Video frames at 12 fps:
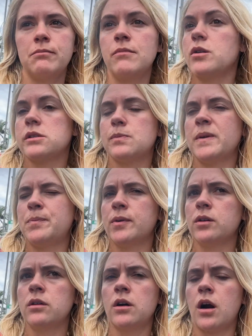most
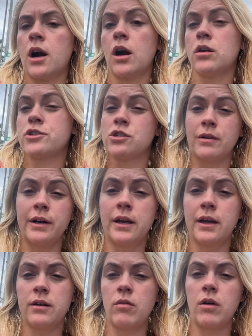people are
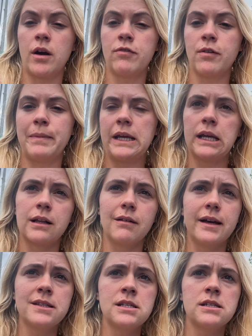Australian or from
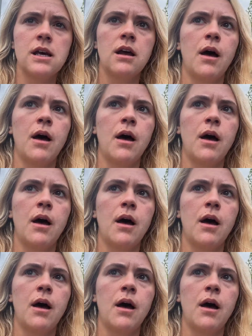England,